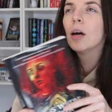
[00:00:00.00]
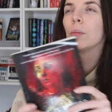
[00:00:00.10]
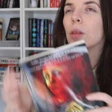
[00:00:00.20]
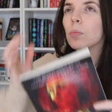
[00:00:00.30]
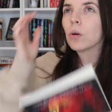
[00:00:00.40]

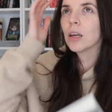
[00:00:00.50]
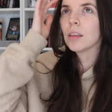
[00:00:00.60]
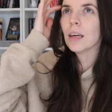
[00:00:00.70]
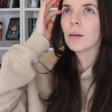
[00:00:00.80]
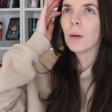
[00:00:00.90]
But the more I
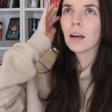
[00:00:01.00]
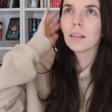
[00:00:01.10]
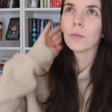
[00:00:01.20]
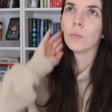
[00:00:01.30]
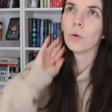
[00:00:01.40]
think about
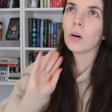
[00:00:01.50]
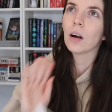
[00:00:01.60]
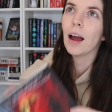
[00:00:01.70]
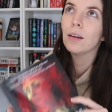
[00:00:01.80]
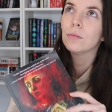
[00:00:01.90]
it, the
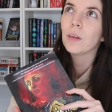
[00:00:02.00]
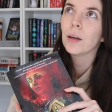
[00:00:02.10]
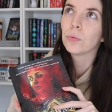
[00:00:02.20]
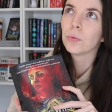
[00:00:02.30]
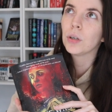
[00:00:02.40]
more I
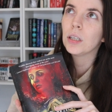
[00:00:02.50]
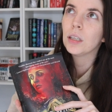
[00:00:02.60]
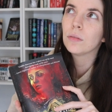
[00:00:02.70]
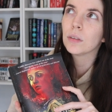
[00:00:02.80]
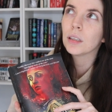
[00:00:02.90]
like
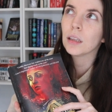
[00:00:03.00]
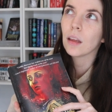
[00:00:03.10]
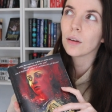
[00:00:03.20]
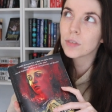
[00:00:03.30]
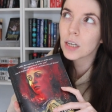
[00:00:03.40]
really
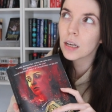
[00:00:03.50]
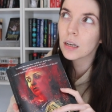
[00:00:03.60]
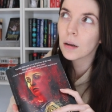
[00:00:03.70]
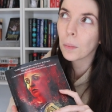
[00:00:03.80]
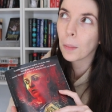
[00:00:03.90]
loved it.